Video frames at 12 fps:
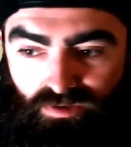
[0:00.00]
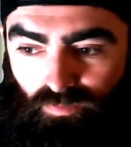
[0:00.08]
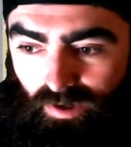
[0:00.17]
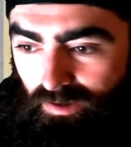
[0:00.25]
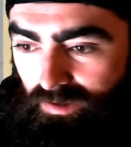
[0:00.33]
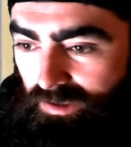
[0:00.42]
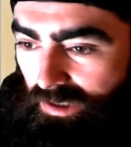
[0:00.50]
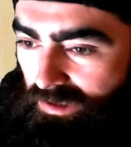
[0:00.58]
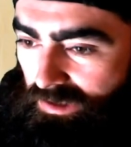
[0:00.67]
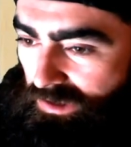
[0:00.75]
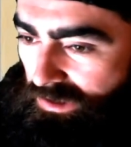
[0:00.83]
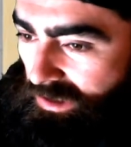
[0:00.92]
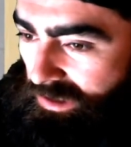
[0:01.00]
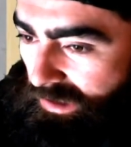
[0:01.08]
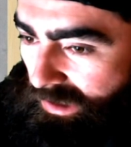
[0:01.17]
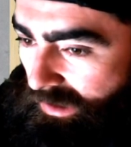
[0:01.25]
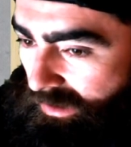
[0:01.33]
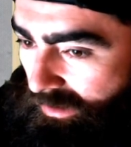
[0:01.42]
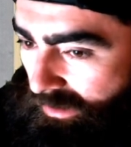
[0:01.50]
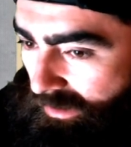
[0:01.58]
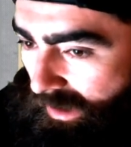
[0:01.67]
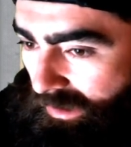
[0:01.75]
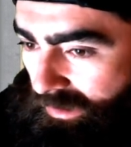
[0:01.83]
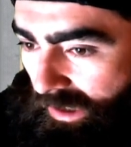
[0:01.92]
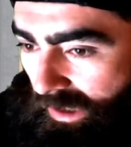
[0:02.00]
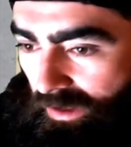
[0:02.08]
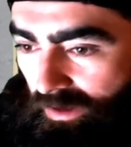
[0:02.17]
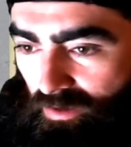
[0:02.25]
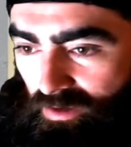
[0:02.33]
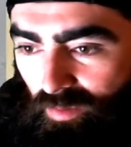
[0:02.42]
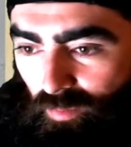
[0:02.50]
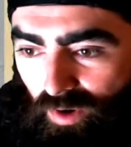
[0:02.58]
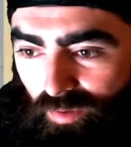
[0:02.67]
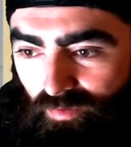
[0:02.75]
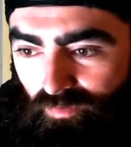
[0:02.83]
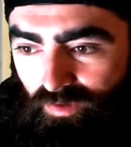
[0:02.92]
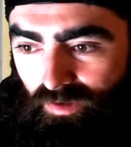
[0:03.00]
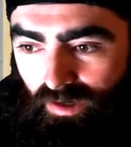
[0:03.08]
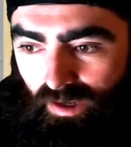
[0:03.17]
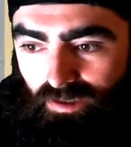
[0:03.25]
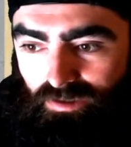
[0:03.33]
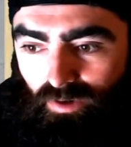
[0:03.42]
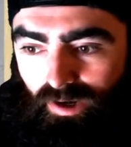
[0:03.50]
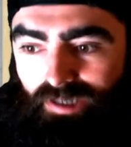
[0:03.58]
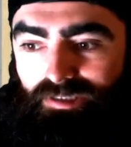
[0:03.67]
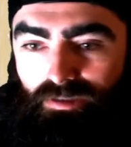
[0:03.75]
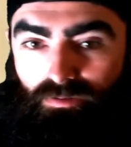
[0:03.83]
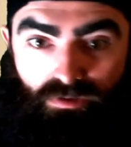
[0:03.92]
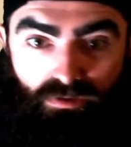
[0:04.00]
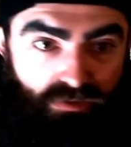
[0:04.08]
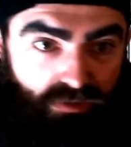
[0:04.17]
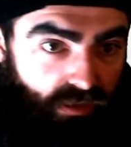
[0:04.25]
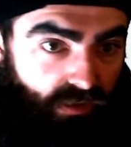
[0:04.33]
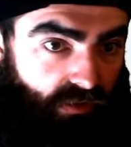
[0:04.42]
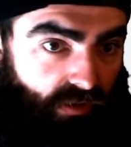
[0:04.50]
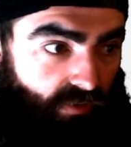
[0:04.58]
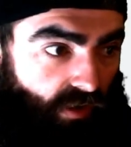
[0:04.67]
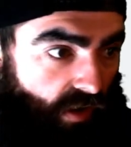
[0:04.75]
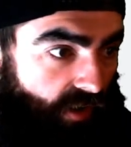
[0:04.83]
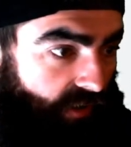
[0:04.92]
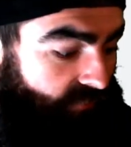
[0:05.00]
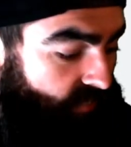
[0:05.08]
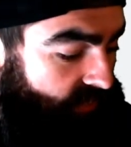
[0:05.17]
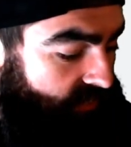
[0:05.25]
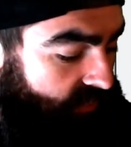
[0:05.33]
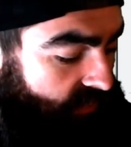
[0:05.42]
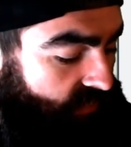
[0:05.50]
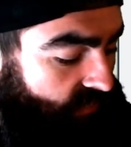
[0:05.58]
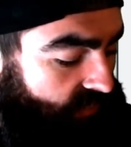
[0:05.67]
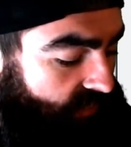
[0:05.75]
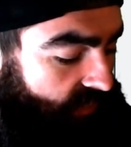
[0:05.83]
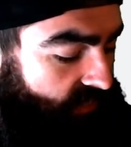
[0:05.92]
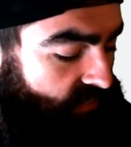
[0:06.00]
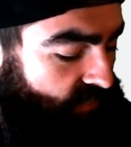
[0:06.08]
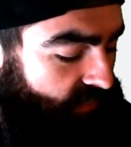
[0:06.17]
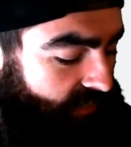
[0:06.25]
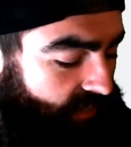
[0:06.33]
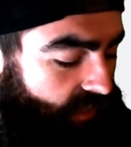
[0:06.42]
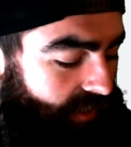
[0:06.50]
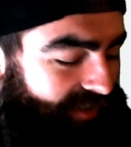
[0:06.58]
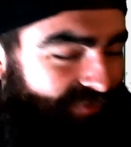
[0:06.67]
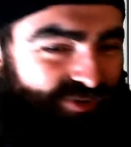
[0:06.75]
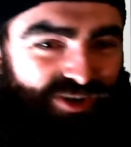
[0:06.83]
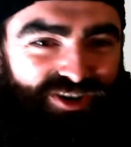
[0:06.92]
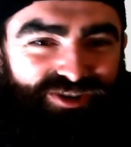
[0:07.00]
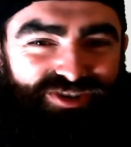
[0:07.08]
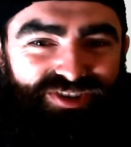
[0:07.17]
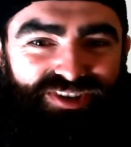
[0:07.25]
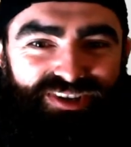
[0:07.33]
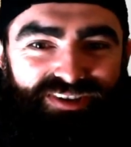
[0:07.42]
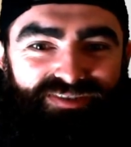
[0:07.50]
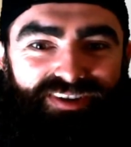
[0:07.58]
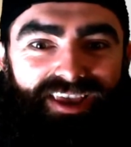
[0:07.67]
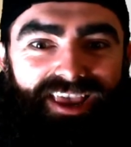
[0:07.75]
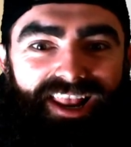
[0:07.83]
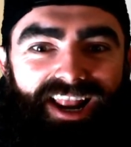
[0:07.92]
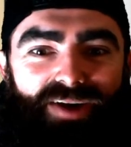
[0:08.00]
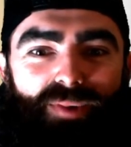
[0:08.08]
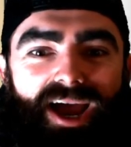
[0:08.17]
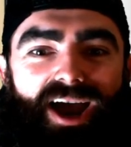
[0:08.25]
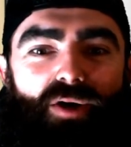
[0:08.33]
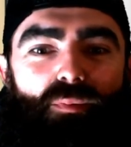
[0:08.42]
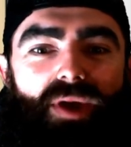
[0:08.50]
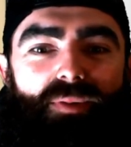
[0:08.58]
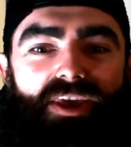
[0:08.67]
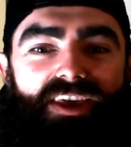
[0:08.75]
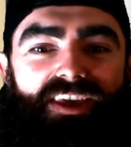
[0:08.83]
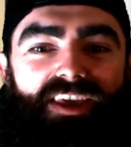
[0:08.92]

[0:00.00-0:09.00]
Mr. Barron says he's just cleaning and he's getting an early appointment for the day. So I see what you're saying there. All right, everybody, stick to it to get to it. I'm Trainer Steve, and I'm out, baby.